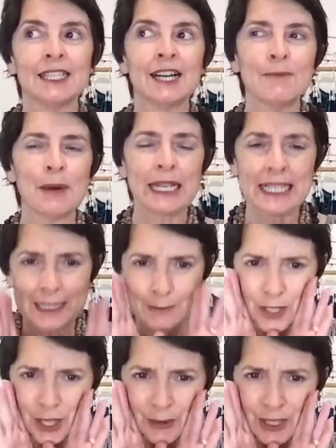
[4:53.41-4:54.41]
I might end up
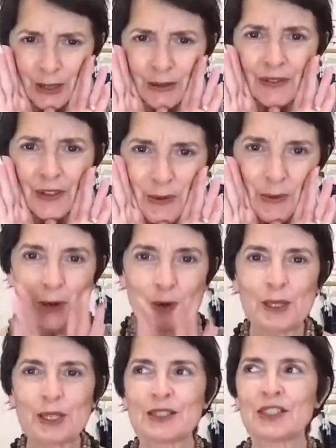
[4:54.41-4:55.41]
showing you a few more
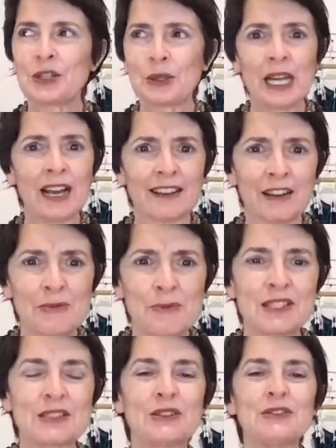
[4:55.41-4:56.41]
because, I can't help
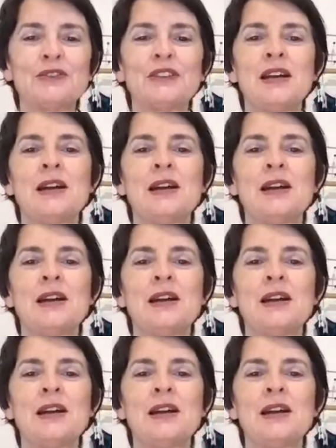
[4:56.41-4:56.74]
myself.